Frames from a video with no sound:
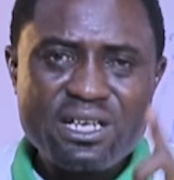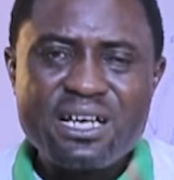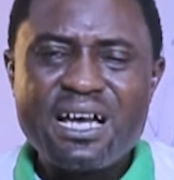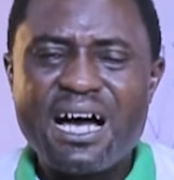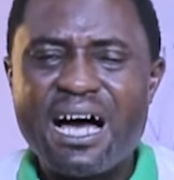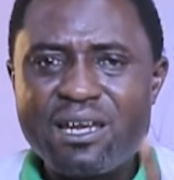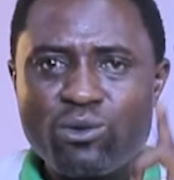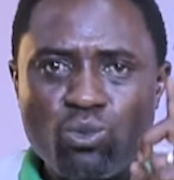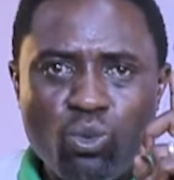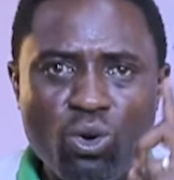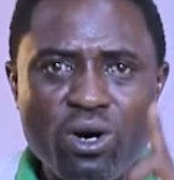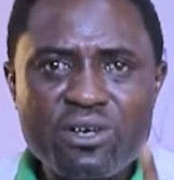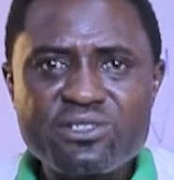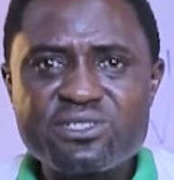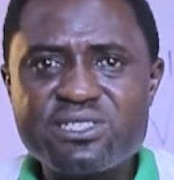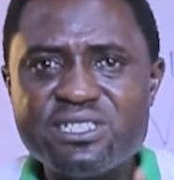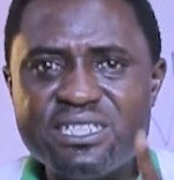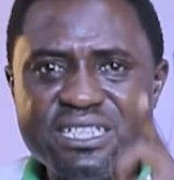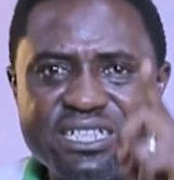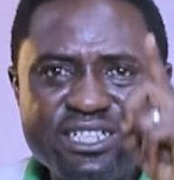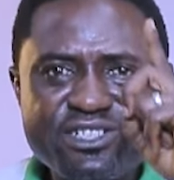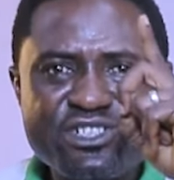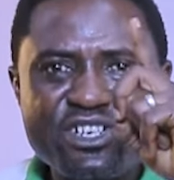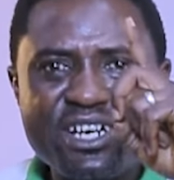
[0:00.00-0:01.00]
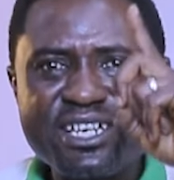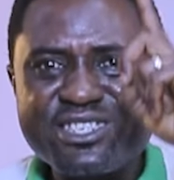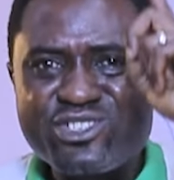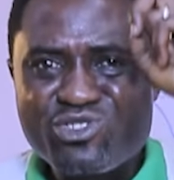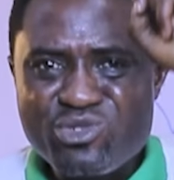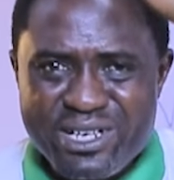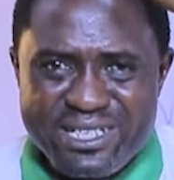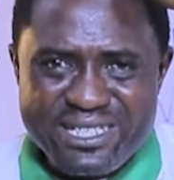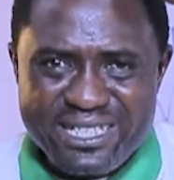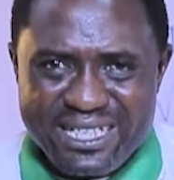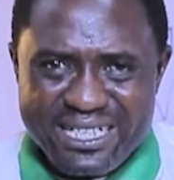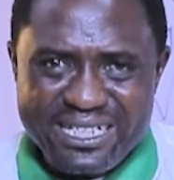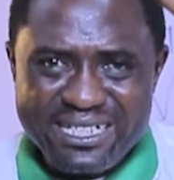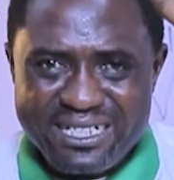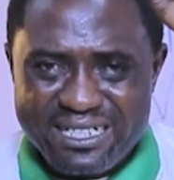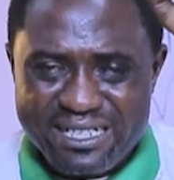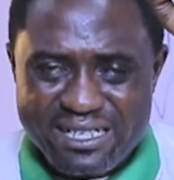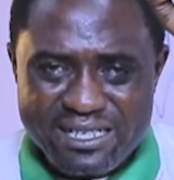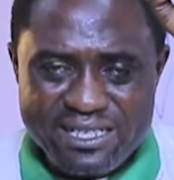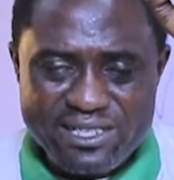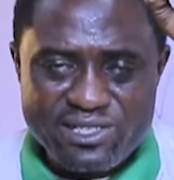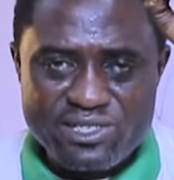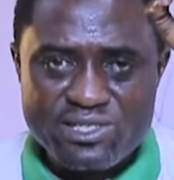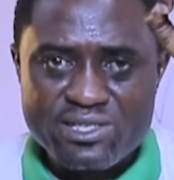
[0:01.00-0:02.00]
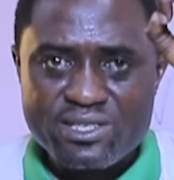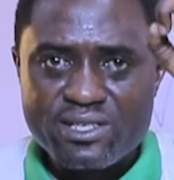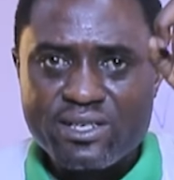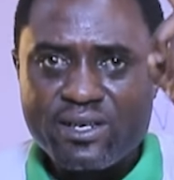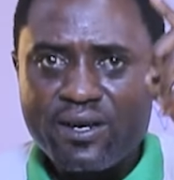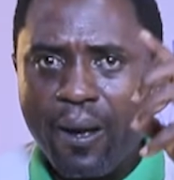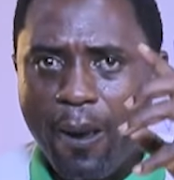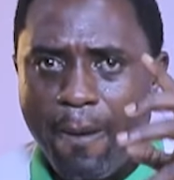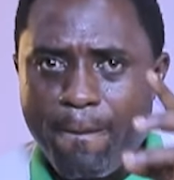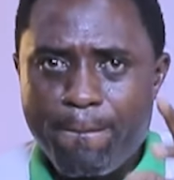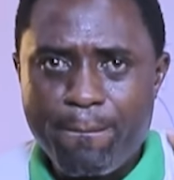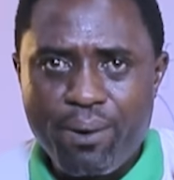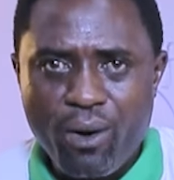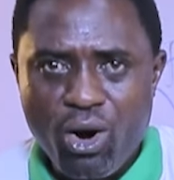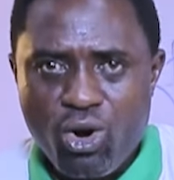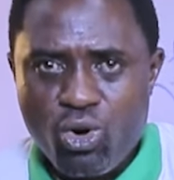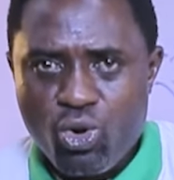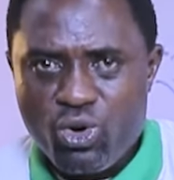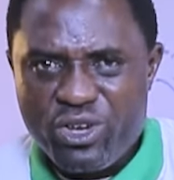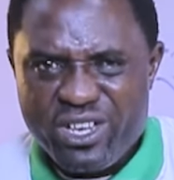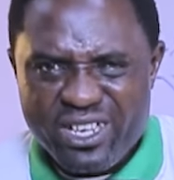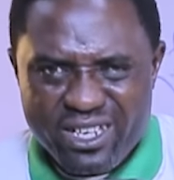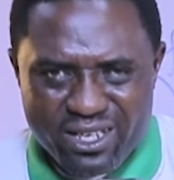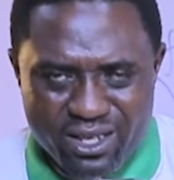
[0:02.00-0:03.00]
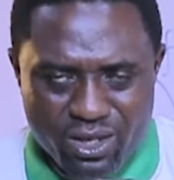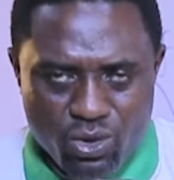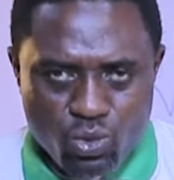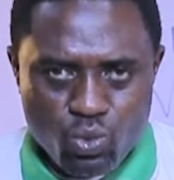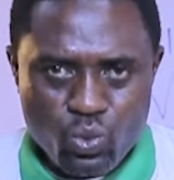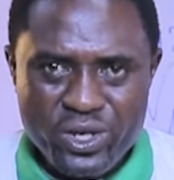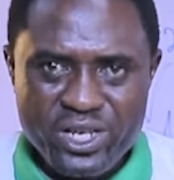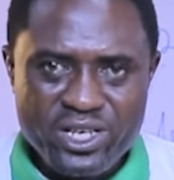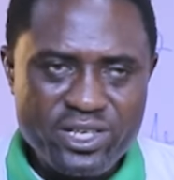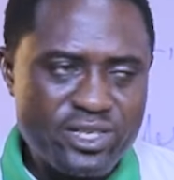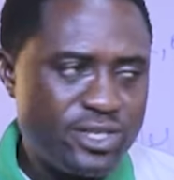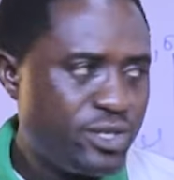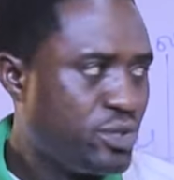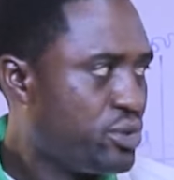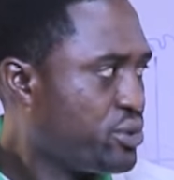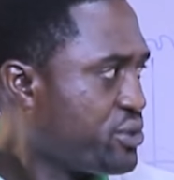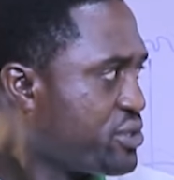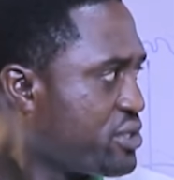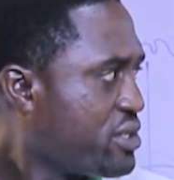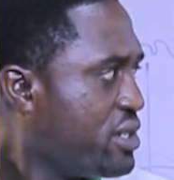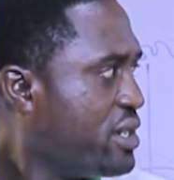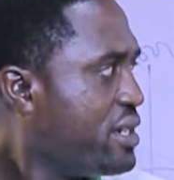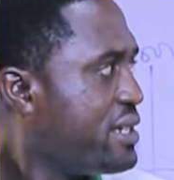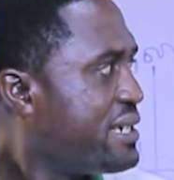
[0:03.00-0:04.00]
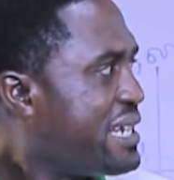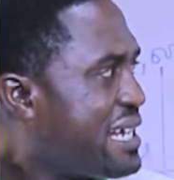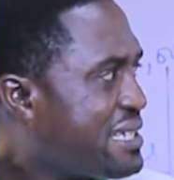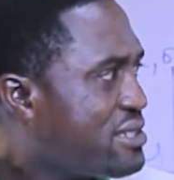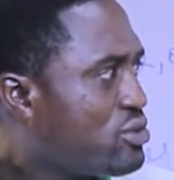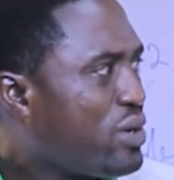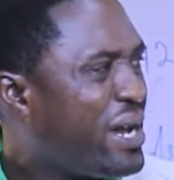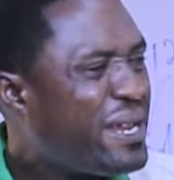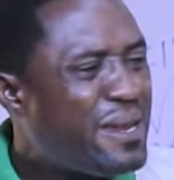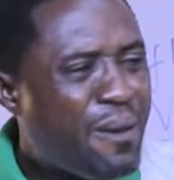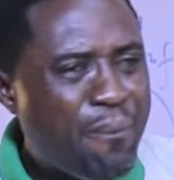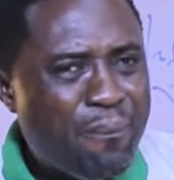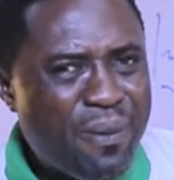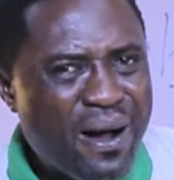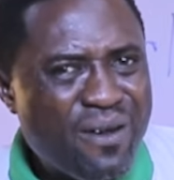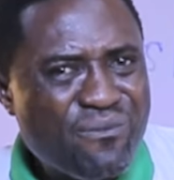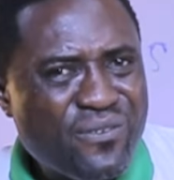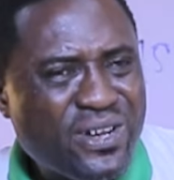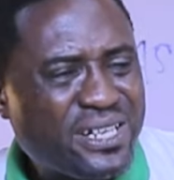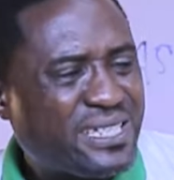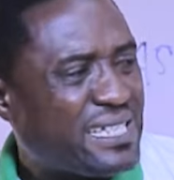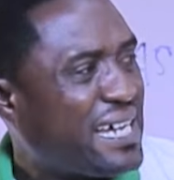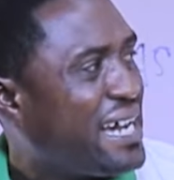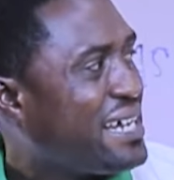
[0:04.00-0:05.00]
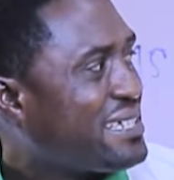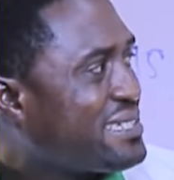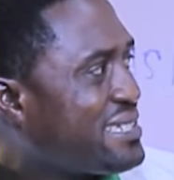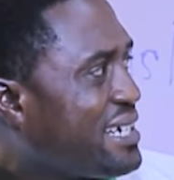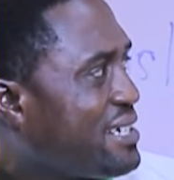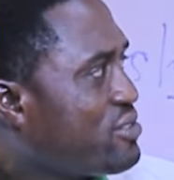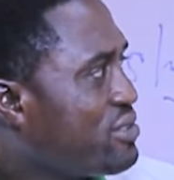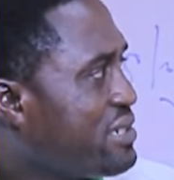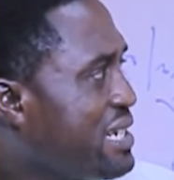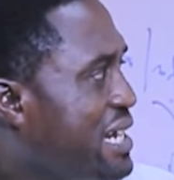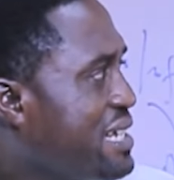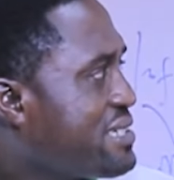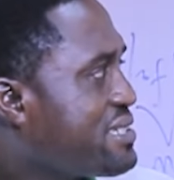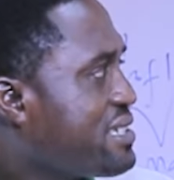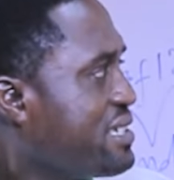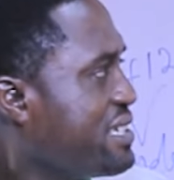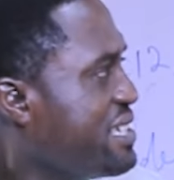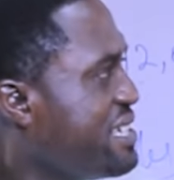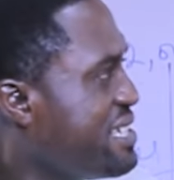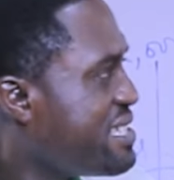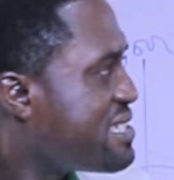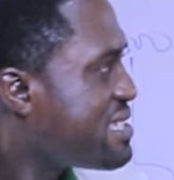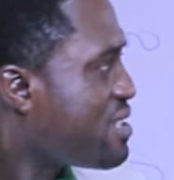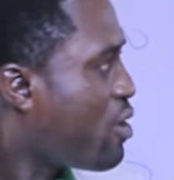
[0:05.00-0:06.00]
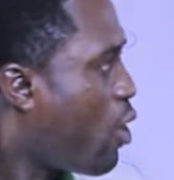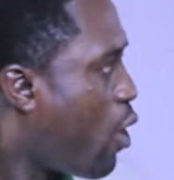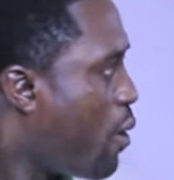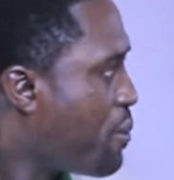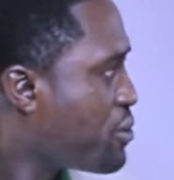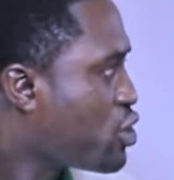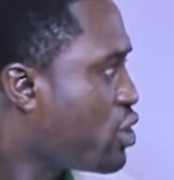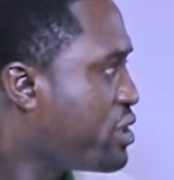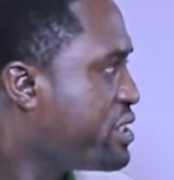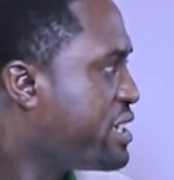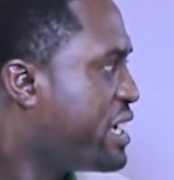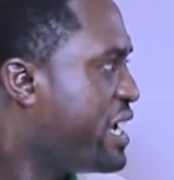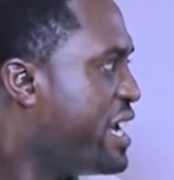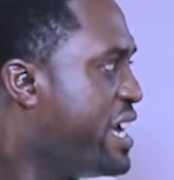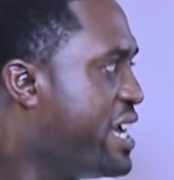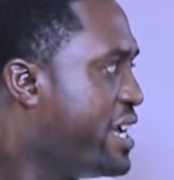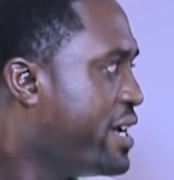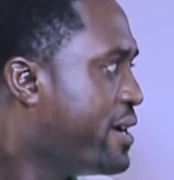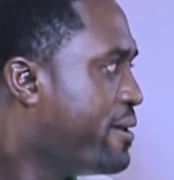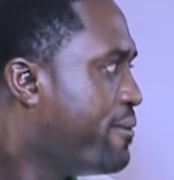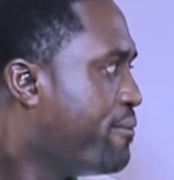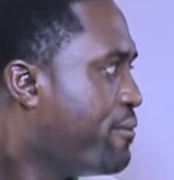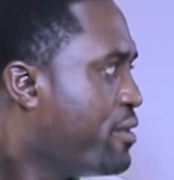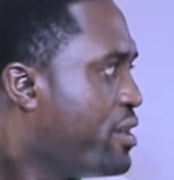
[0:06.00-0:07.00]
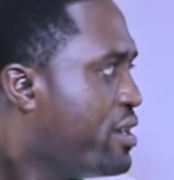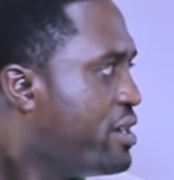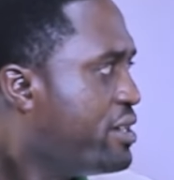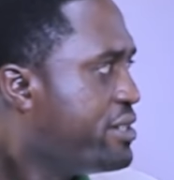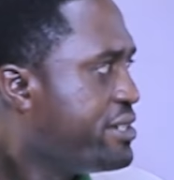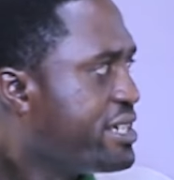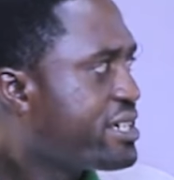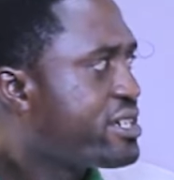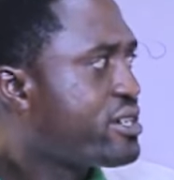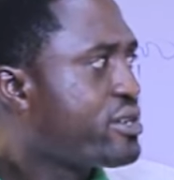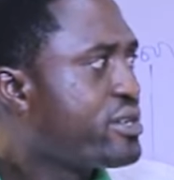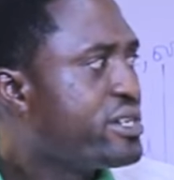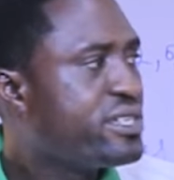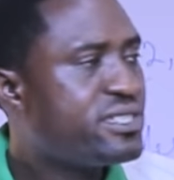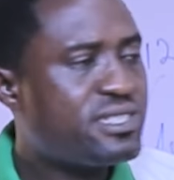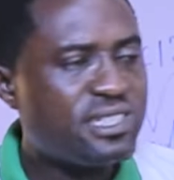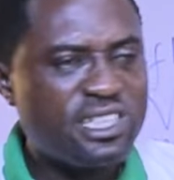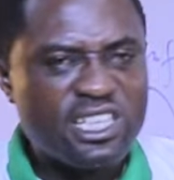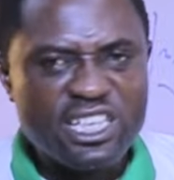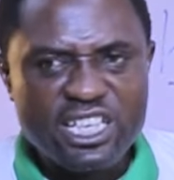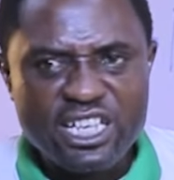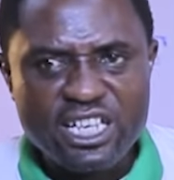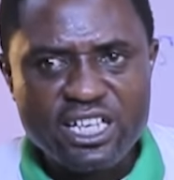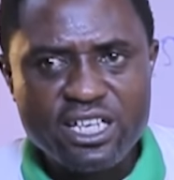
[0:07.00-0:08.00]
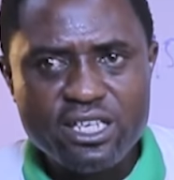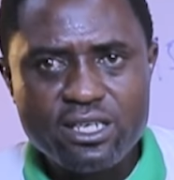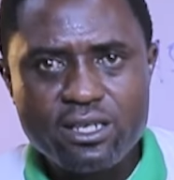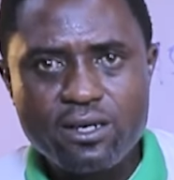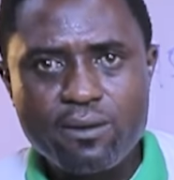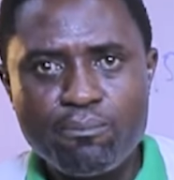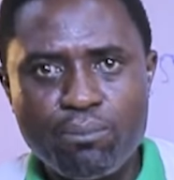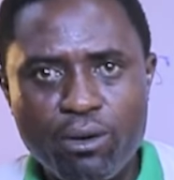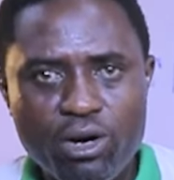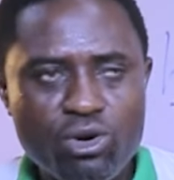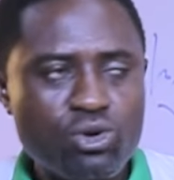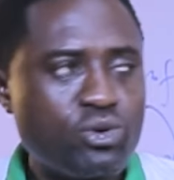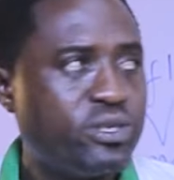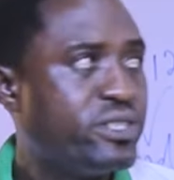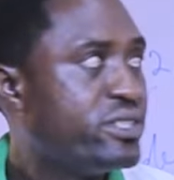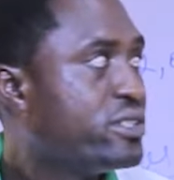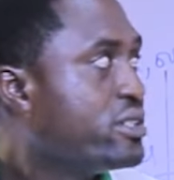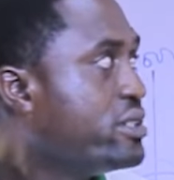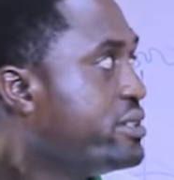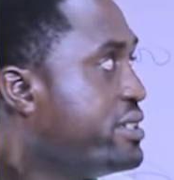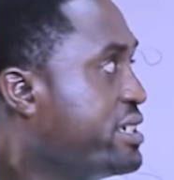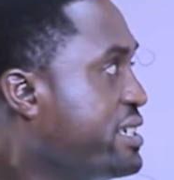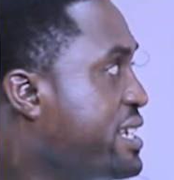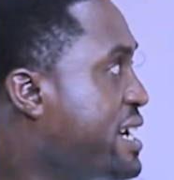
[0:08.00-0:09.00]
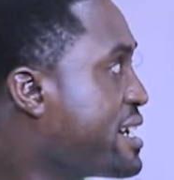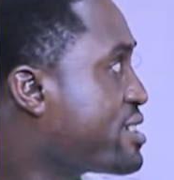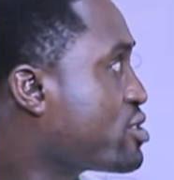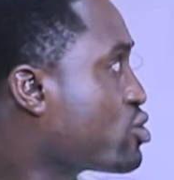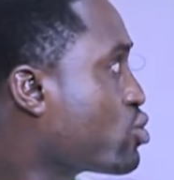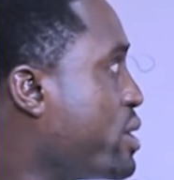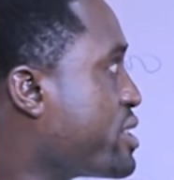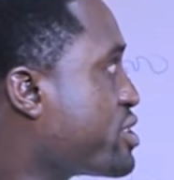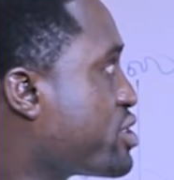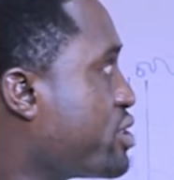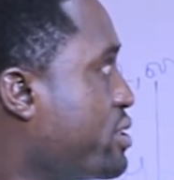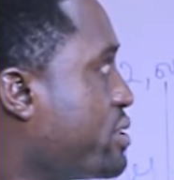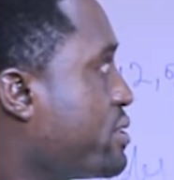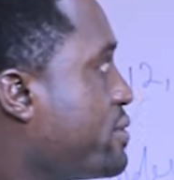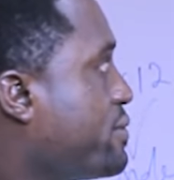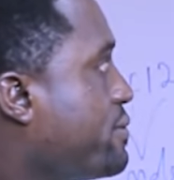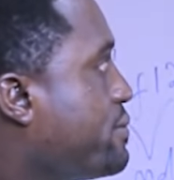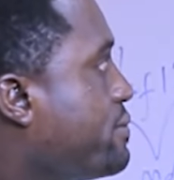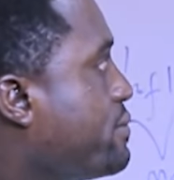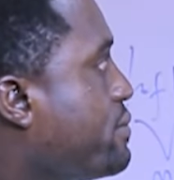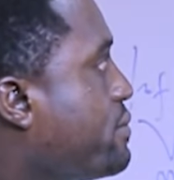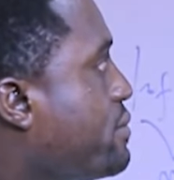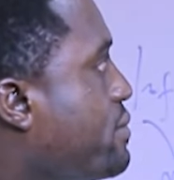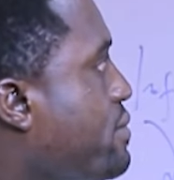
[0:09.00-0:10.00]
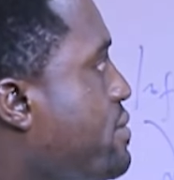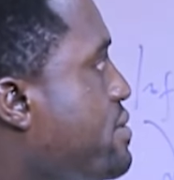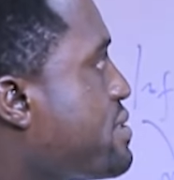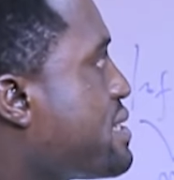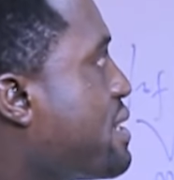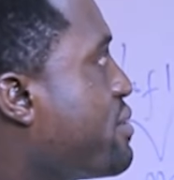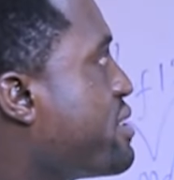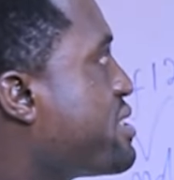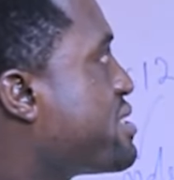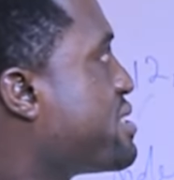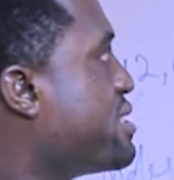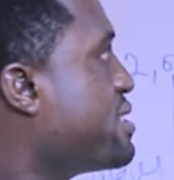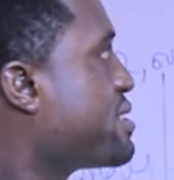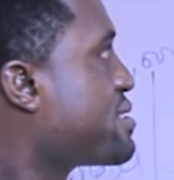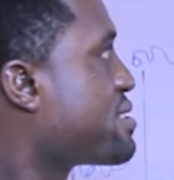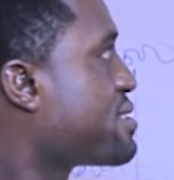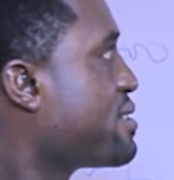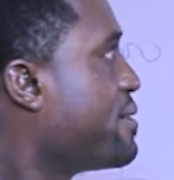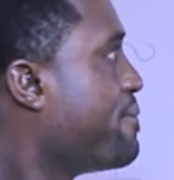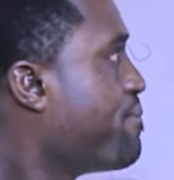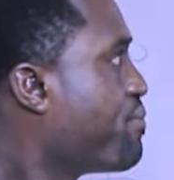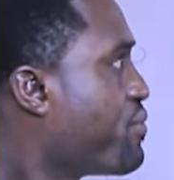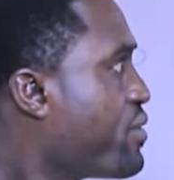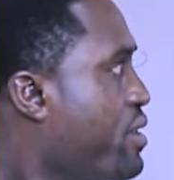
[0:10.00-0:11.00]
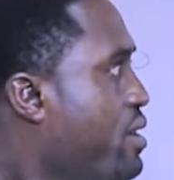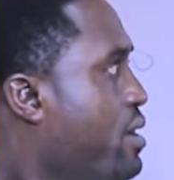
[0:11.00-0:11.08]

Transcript: And once the interest rate increased, borrowing will reduce. That's why the perfect answer to that is option A, decrease in borrowing. The next question, 76.